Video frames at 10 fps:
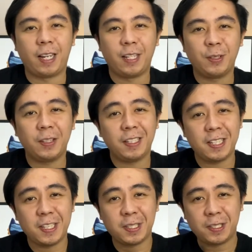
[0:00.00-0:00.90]
I don't think this
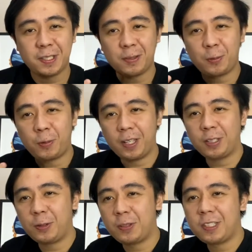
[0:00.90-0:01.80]
is one
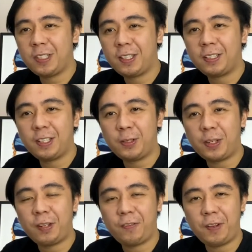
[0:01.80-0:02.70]
good sneaker that you
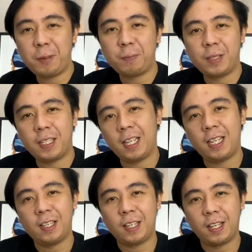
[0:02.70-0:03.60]
can flip, but
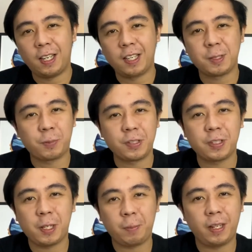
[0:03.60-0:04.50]
yeah, as a
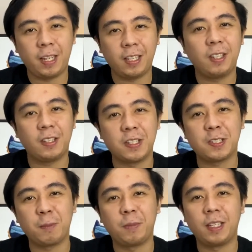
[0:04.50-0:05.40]
personal pair, I think this is
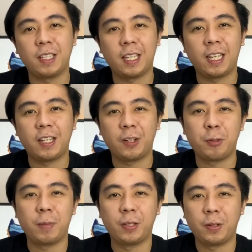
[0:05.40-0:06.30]
something that I can
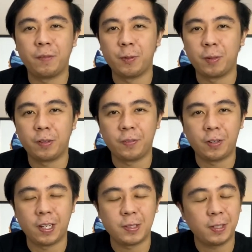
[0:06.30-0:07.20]
recommend to everyone of you guys.